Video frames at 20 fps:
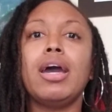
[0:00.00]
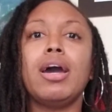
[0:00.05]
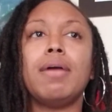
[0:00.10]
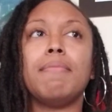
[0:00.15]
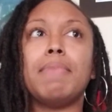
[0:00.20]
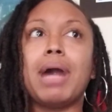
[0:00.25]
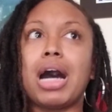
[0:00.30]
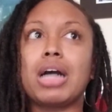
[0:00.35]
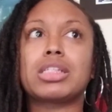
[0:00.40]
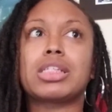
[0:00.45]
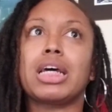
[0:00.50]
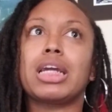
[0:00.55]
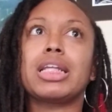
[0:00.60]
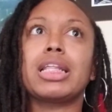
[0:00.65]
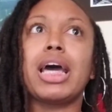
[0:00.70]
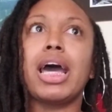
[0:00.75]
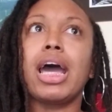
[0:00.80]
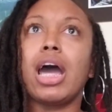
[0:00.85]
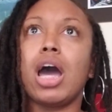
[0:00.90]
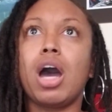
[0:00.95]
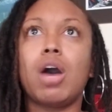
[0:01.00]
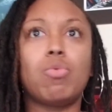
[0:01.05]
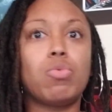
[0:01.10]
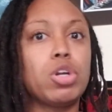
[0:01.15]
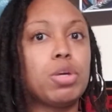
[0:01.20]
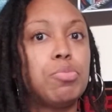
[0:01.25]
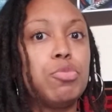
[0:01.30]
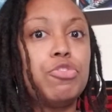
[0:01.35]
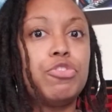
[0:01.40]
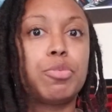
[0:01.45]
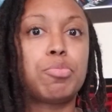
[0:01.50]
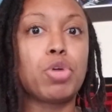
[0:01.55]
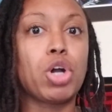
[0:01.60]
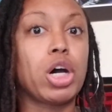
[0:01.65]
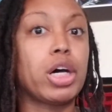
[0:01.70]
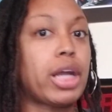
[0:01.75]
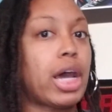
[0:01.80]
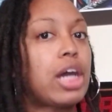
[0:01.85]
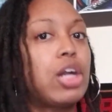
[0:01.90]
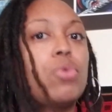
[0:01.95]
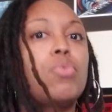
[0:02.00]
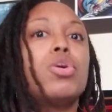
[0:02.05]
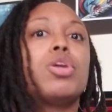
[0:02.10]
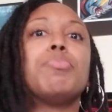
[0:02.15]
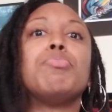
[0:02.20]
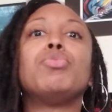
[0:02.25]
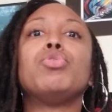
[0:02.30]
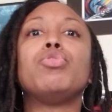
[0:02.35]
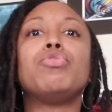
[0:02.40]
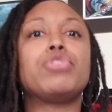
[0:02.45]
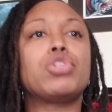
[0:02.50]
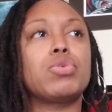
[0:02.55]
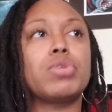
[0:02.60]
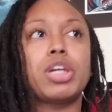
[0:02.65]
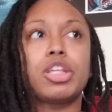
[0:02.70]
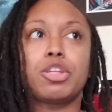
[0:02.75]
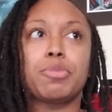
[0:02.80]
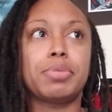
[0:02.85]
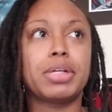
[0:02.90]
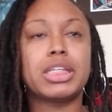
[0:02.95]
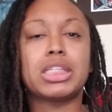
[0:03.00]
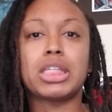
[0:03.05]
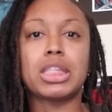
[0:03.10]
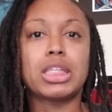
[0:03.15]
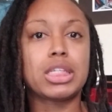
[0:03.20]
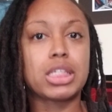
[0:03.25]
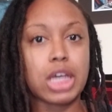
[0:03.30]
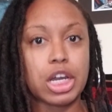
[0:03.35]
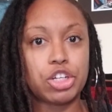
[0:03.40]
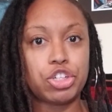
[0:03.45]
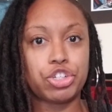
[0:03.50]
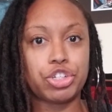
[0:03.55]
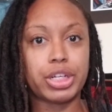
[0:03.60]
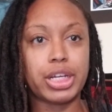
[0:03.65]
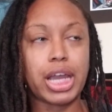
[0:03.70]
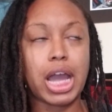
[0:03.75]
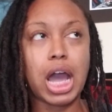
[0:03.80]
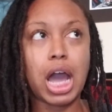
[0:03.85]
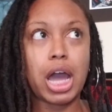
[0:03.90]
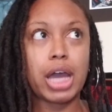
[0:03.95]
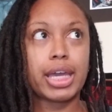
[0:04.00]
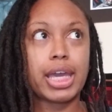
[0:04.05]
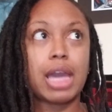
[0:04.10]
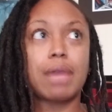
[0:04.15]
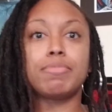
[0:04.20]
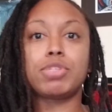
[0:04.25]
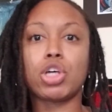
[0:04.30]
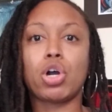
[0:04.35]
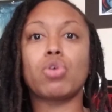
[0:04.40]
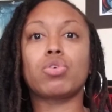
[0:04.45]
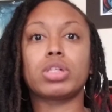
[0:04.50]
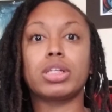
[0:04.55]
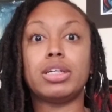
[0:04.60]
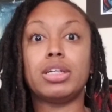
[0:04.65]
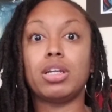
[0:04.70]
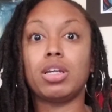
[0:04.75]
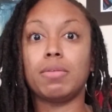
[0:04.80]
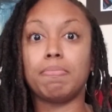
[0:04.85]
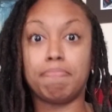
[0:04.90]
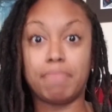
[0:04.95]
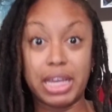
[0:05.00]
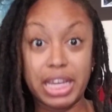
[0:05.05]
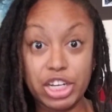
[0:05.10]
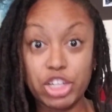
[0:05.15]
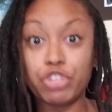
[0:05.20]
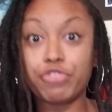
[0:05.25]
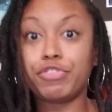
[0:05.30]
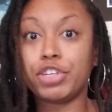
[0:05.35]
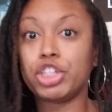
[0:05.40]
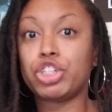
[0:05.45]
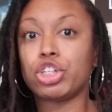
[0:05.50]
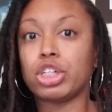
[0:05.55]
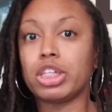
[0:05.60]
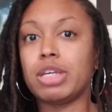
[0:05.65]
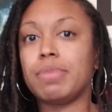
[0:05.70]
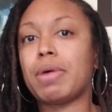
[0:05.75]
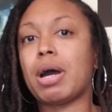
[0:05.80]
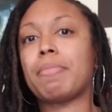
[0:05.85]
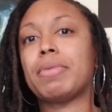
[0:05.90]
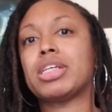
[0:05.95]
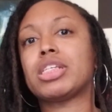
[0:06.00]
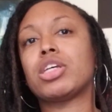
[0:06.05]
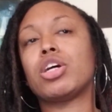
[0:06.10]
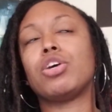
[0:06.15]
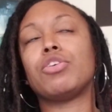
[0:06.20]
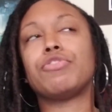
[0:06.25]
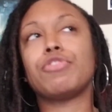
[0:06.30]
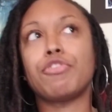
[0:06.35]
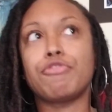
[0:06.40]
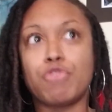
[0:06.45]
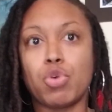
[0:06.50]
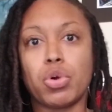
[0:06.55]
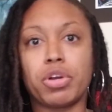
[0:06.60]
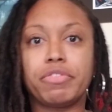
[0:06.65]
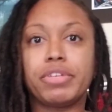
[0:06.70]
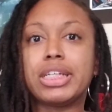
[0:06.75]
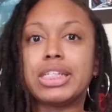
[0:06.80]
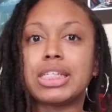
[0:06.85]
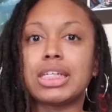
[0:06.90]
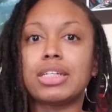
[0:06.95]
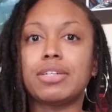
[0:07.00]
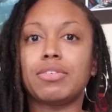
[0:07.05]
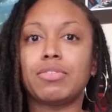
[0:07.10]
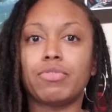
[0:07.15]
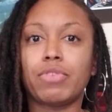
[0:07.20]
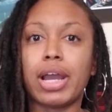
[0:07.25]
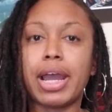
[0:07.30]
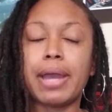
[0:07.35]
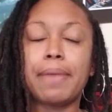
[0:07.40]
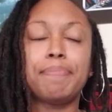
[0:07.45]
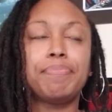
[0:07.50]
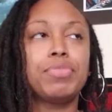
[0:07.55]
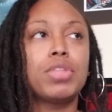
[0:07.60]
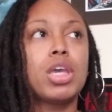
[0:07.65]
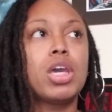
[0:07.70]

But outside of that, I want to move abroad. I don't want to move to another place in this country. I came to Oakland individually by myself for a reason, right?